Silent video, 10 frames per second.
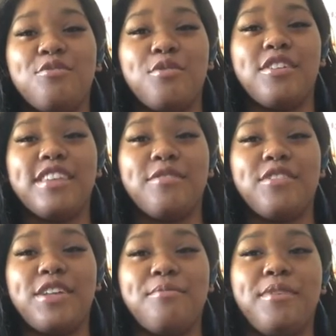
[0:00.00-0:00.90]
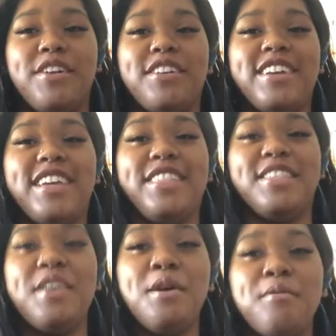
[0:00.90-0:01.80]
towards African
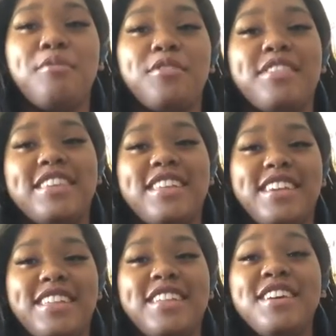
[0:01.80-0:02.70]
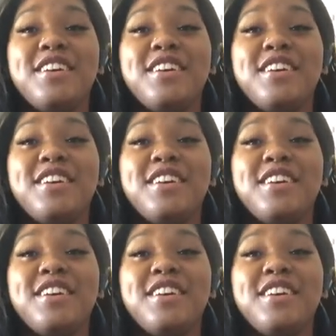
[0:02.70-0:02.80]
Americans proceeded.